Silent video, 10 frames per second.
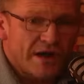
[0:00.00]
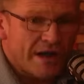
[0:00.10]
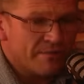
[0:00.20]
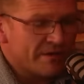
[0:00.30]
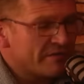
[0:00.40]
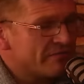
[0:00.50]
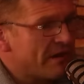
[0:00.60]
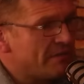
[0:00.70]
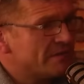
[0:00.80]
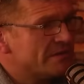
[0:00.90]
drama in
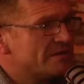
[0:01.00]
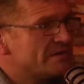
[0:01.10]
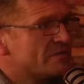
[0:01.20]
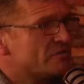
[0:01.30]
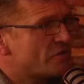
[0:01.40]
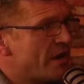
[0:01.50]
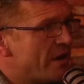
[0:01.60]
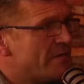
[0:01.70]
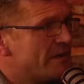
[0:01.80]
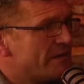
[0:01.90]
families, there's
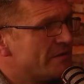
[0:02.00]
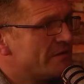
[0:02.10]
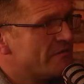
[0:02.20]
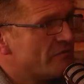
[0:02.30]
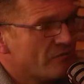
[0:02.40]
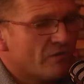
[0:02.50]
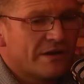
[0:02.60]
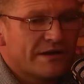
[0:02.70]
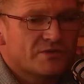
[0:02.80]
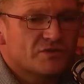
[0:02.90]
drama in
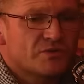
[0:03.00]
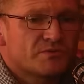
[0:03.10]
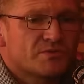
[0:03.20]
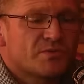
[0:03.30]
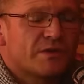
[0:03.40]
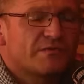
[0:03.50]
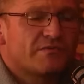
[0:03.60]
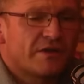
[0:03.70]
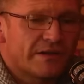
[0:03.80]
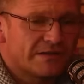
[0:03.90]
relationships between
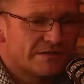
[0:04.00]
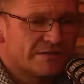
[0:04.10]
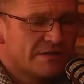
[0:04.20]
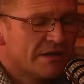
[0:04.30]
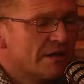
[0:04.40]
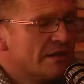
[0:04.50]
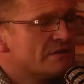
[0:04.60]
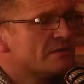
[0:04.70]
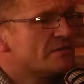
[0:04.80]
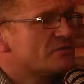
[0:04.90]
friends,
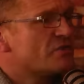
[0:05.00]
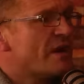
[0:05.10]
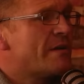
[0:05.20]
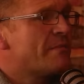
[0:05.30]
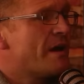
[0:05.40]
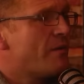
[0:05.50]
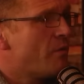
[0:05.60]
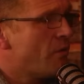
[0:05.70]
there's drama at